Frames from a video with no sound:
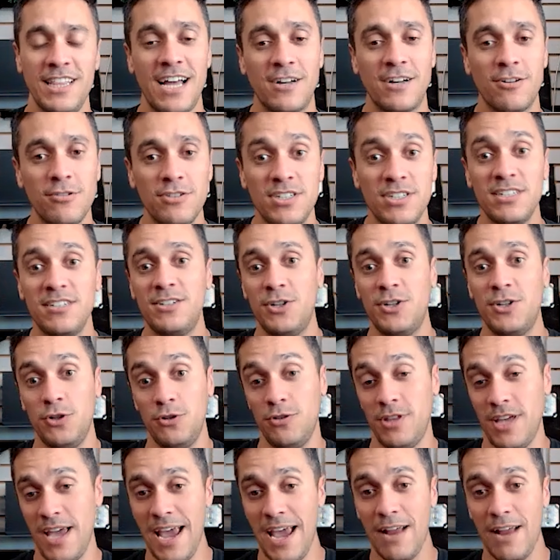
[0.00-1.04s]
that goes into
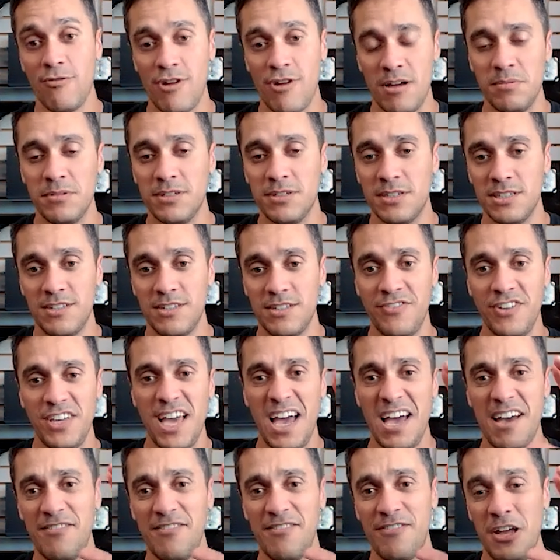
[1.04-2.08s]
the hand wraps, because if you
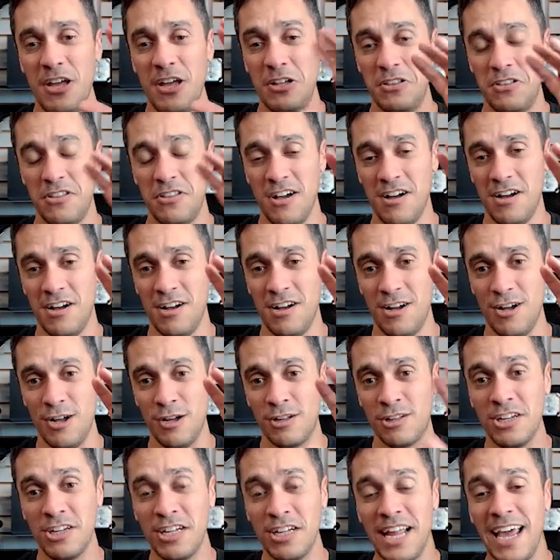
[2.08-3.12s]
have
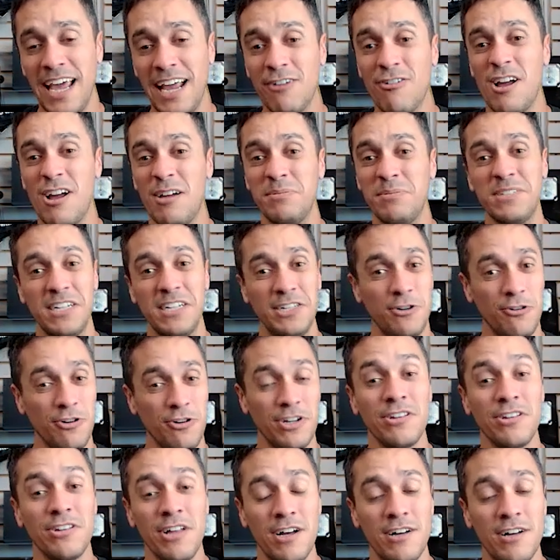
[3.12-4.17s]
clean hand wraps and dirty
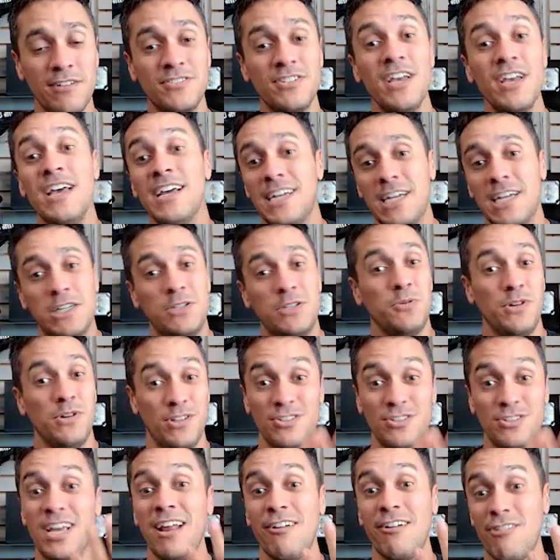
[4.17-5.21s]
gloves, guess what?
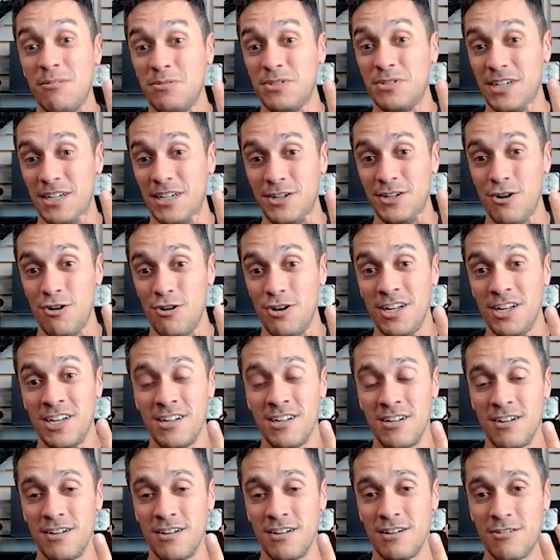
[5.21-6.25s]
Those hand wraps are getting dirty,
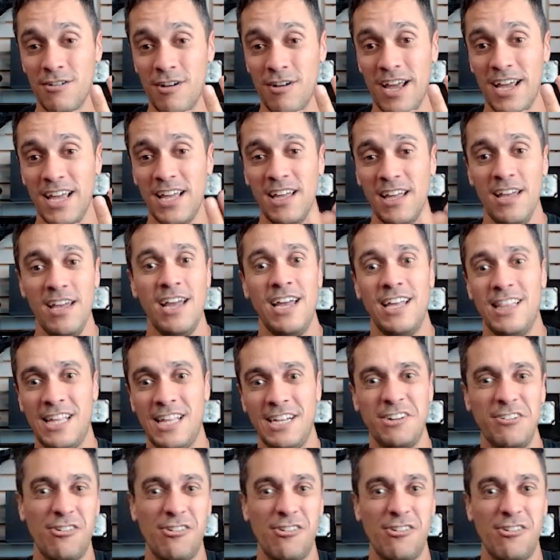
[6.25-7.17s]
right? And then you're